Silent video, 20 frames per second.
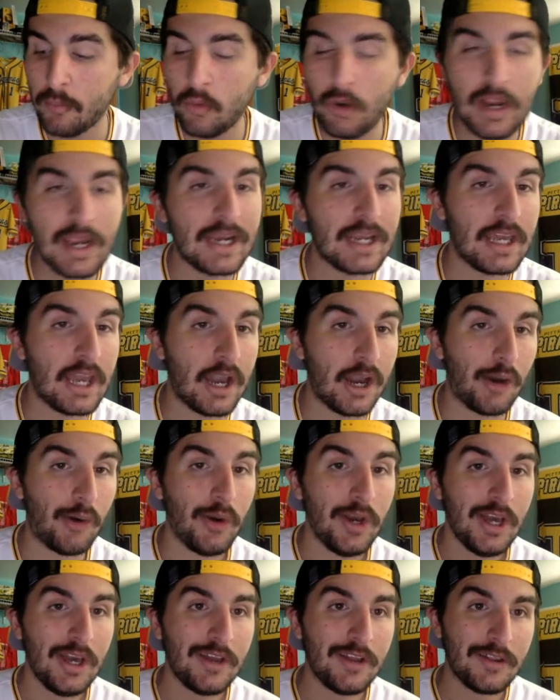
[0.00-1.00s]
Radio.
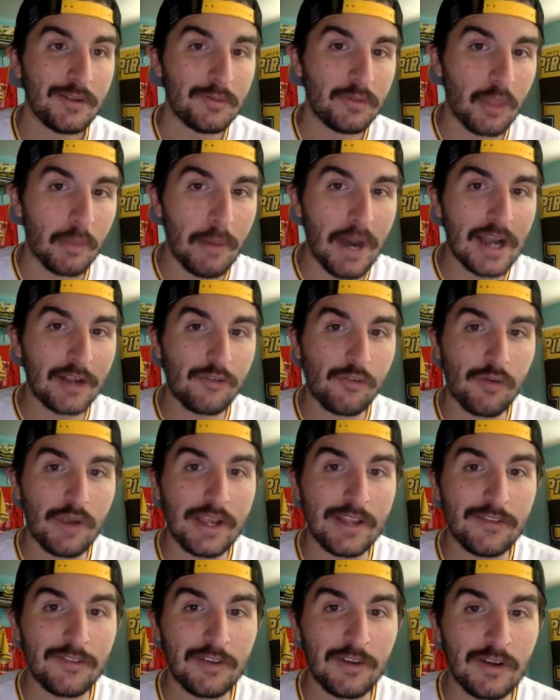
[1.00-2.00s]
The mock
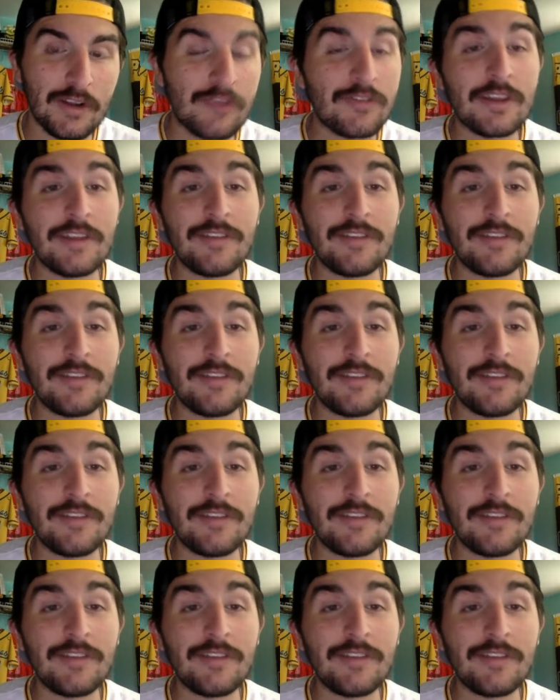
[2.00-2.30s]
trade series